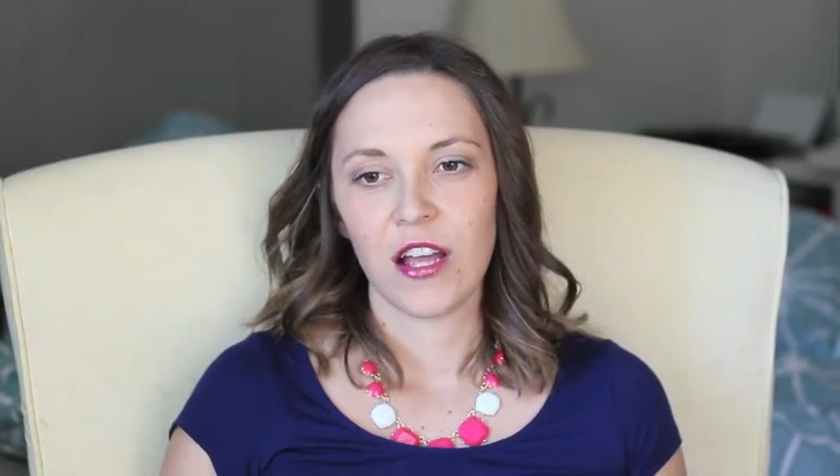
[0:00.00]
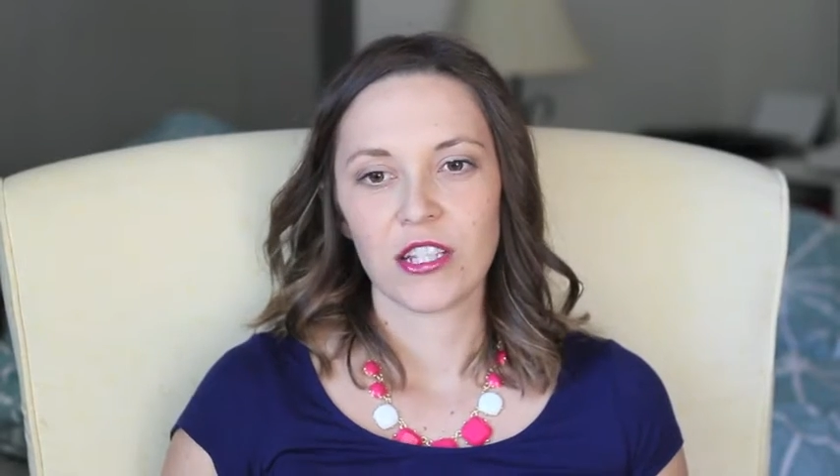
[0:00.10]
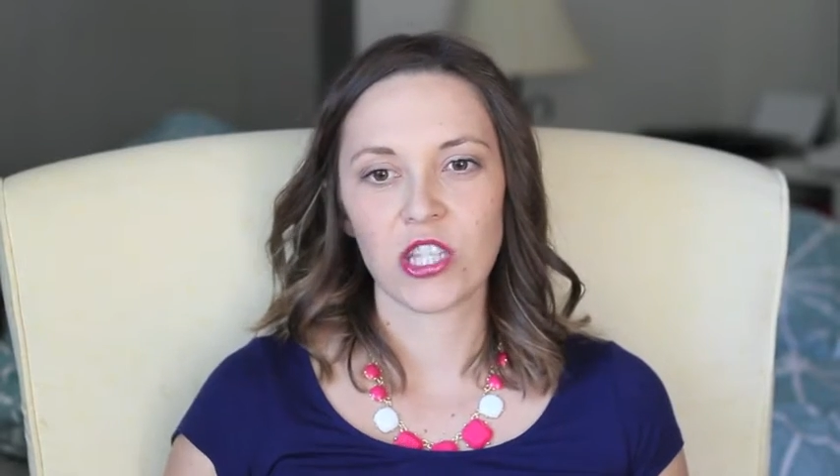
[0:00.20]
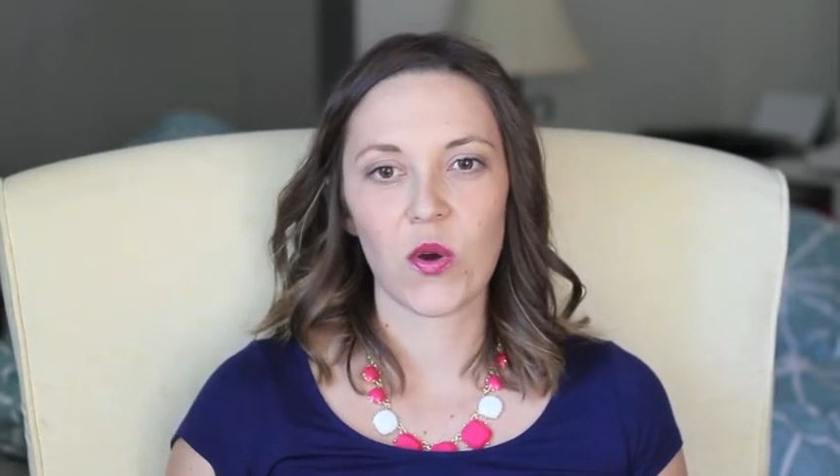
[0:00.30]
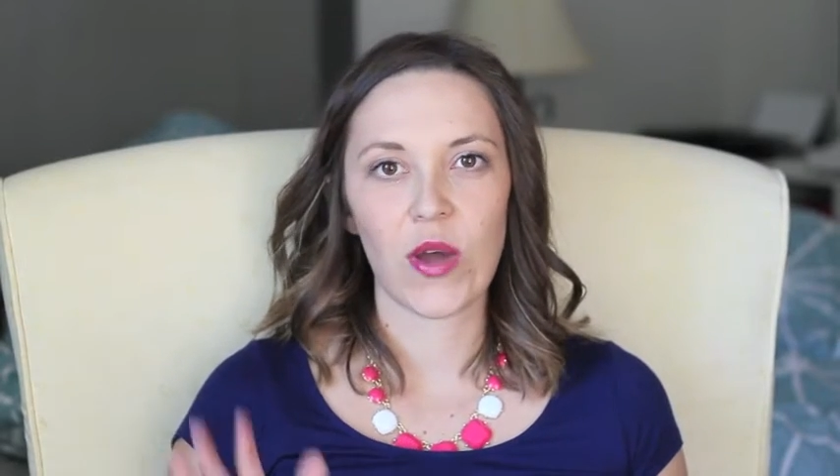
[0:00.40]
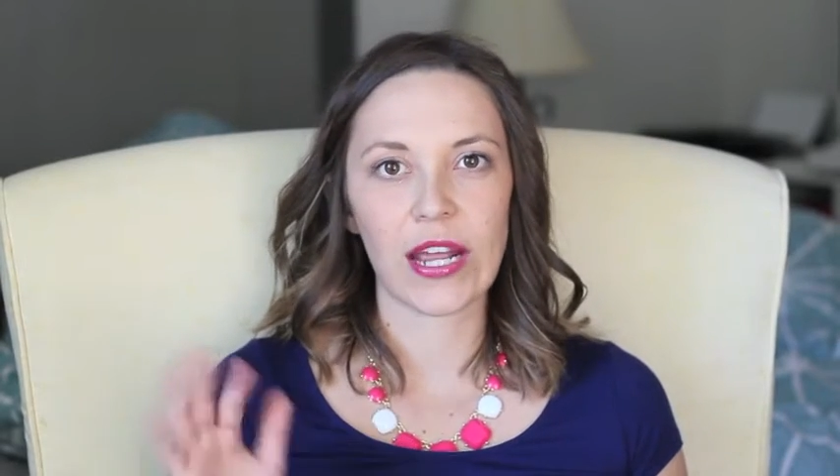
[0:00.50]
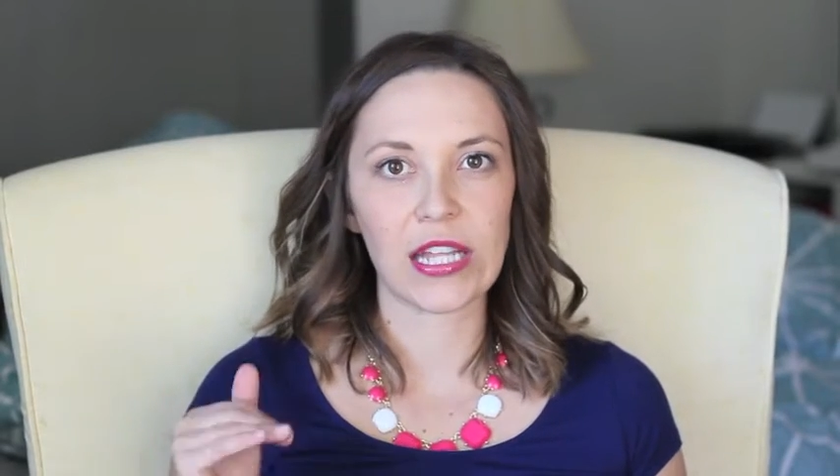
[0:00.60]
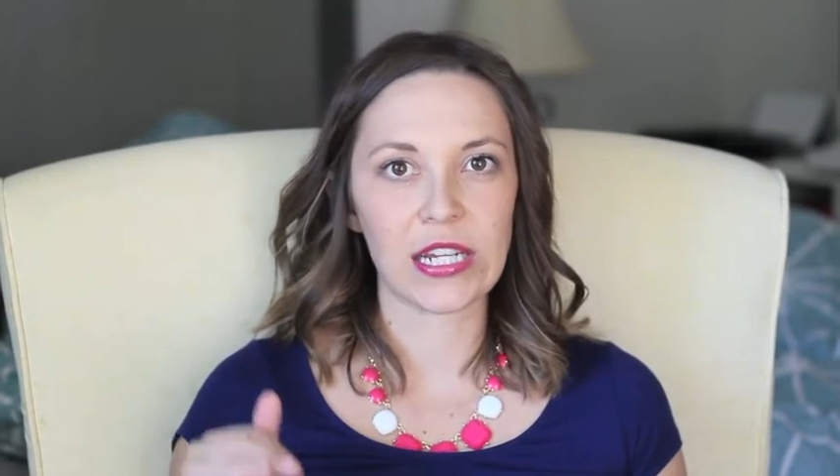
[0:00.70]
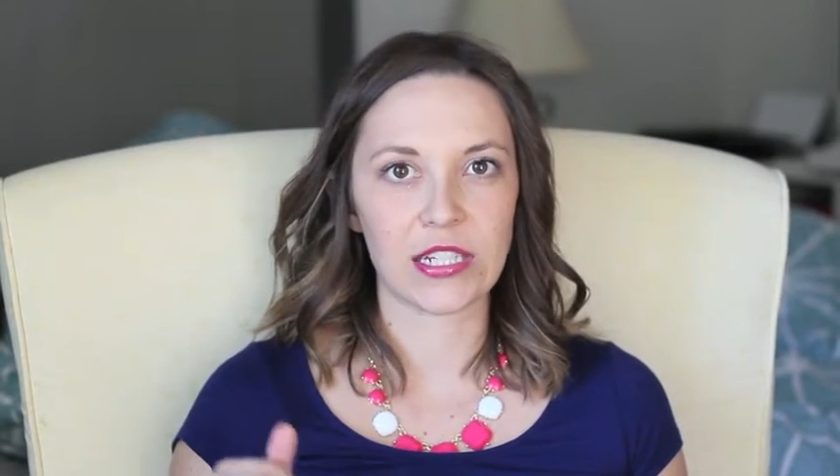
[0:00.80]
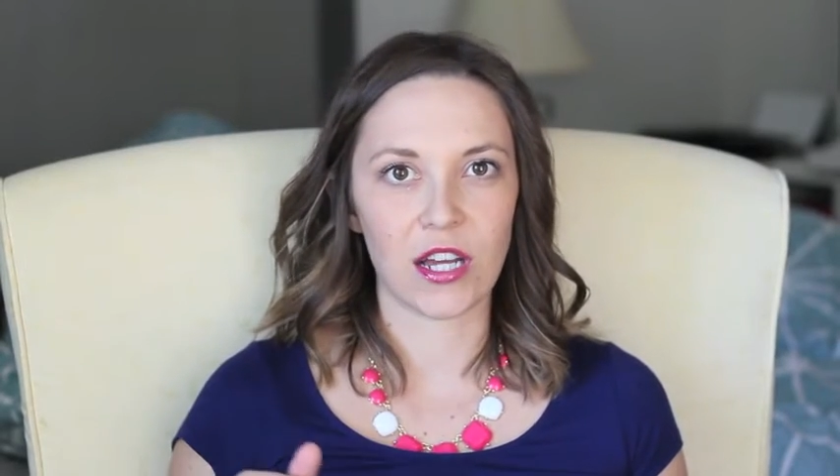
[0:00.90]
So I
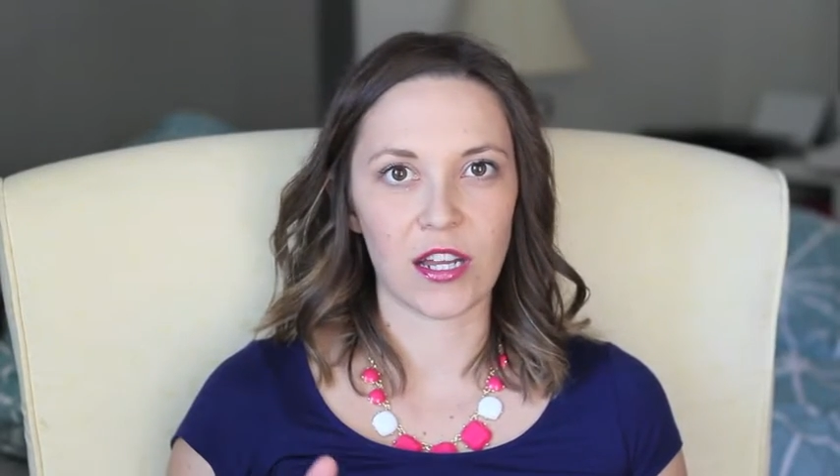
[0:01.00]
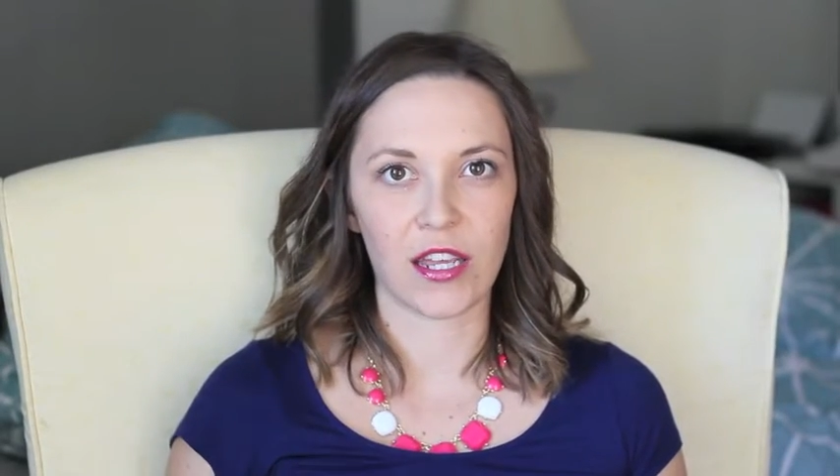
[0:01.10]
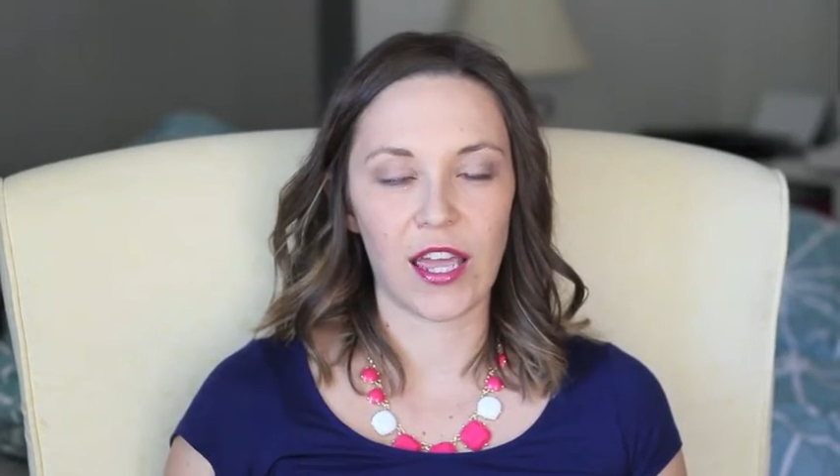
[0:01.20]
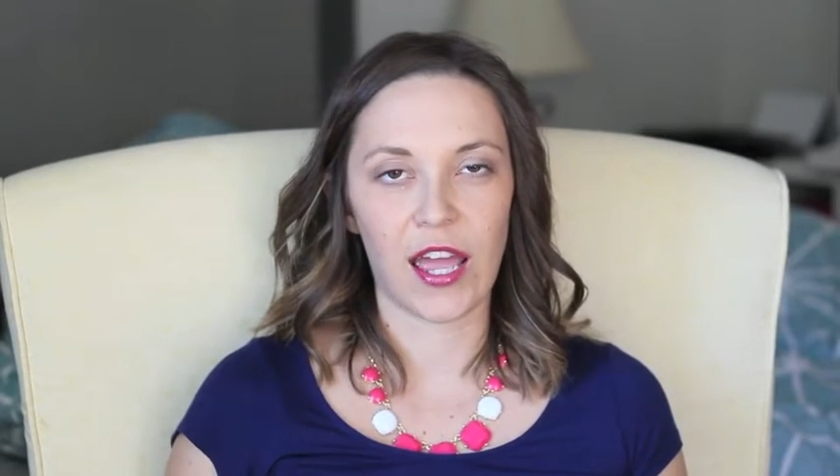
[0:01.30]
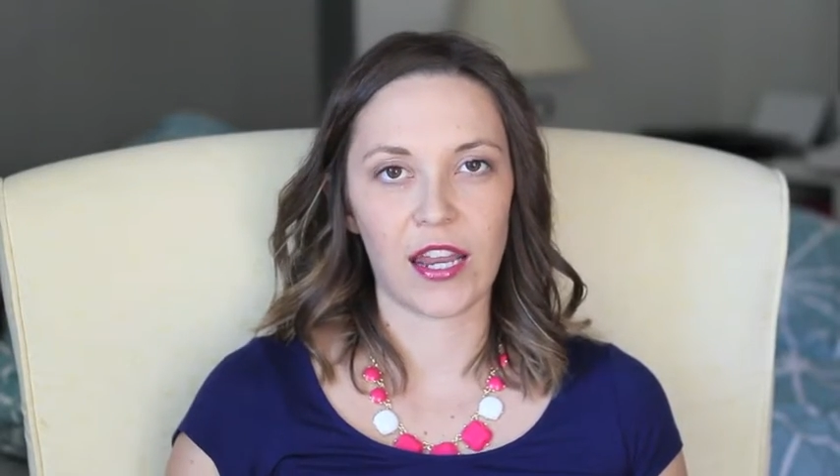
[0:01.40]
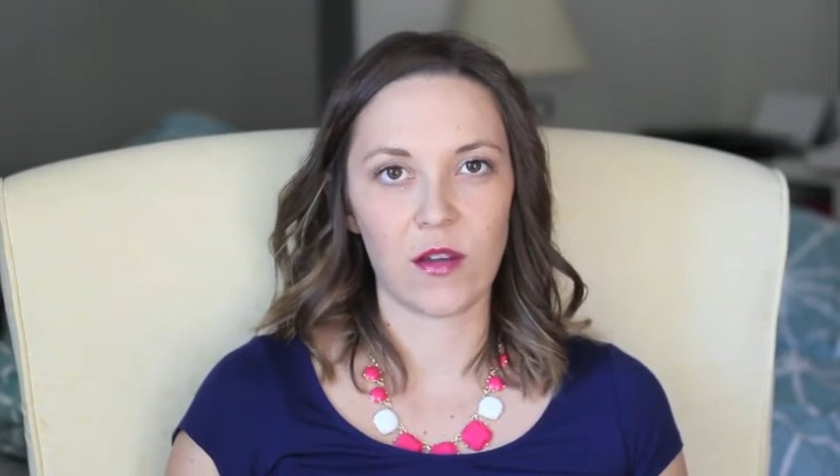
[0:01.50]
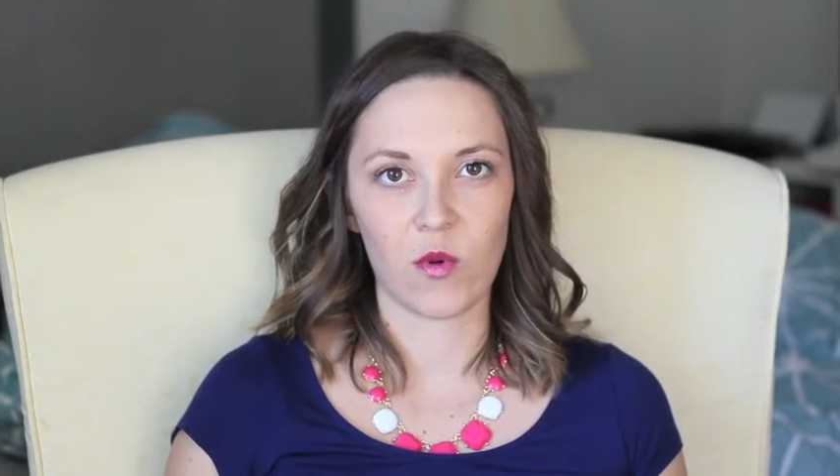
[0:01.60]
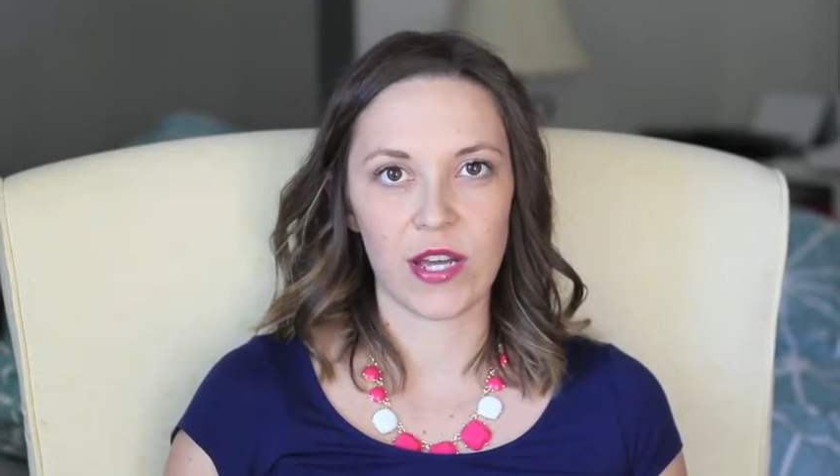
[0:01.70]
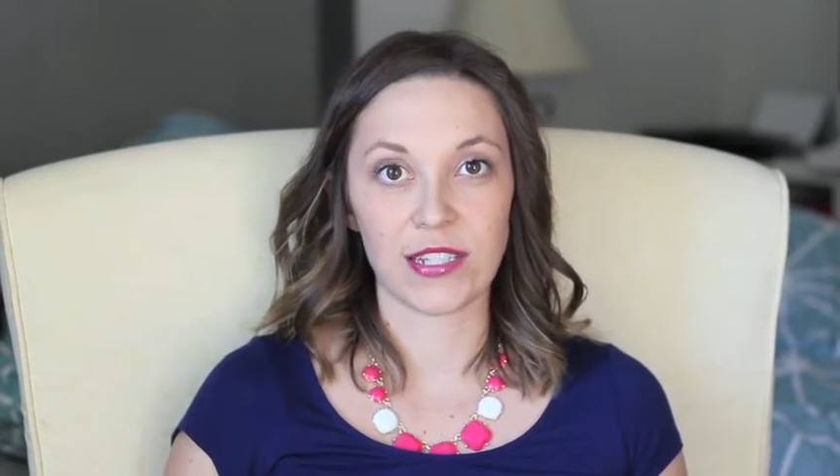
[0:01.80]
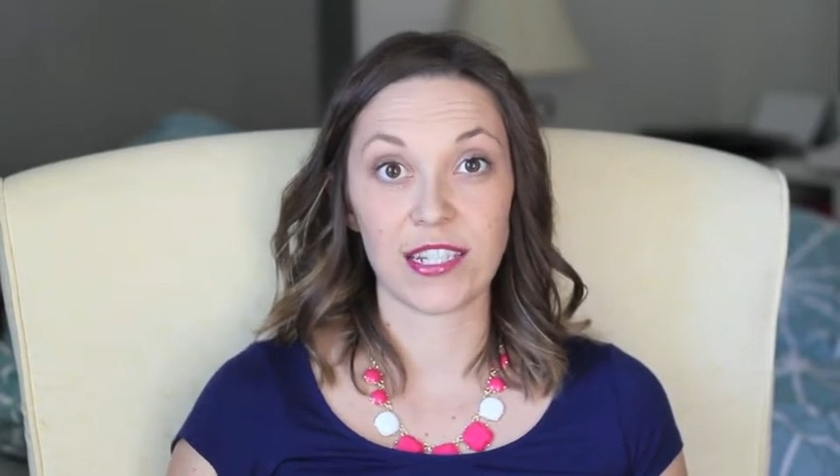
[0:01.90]
clicked on it and it
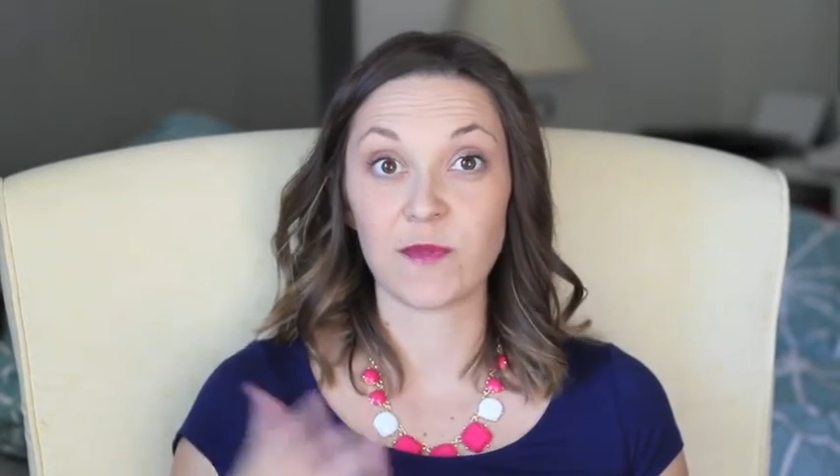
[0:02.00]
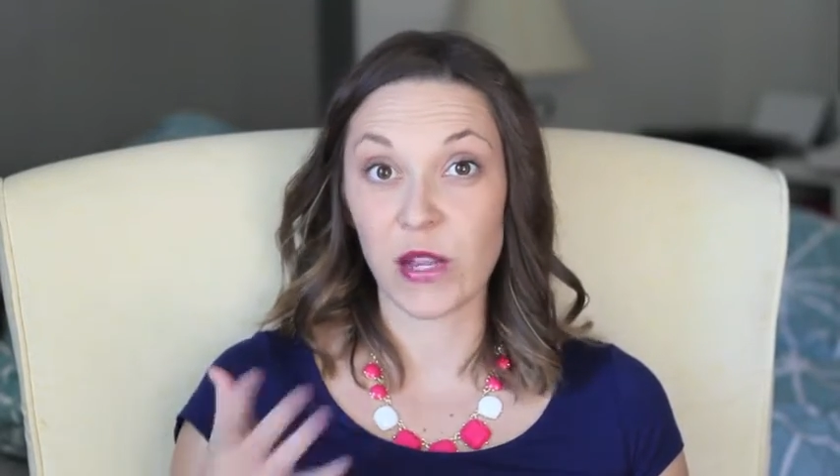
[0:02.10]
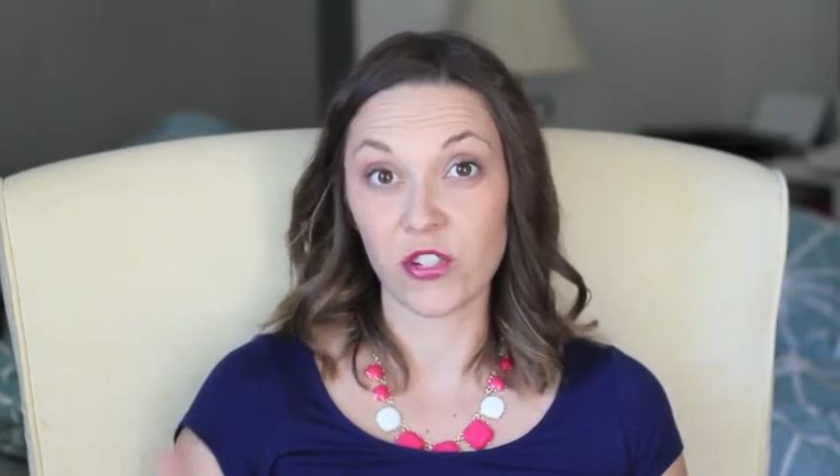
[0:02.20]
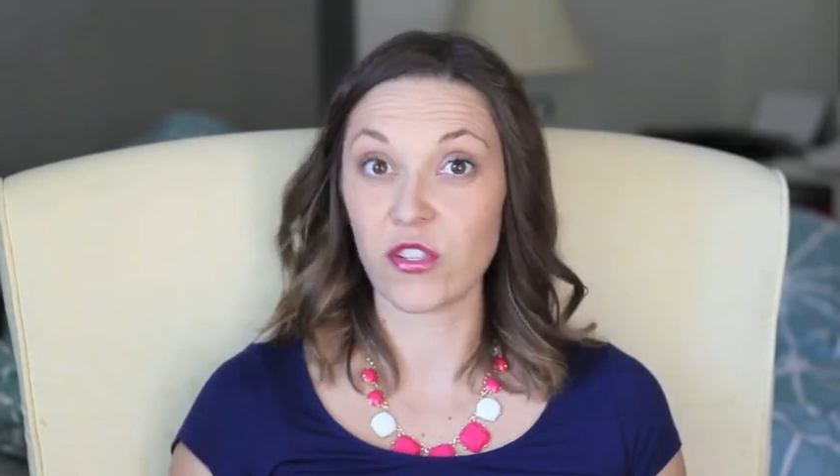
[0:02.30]
was a special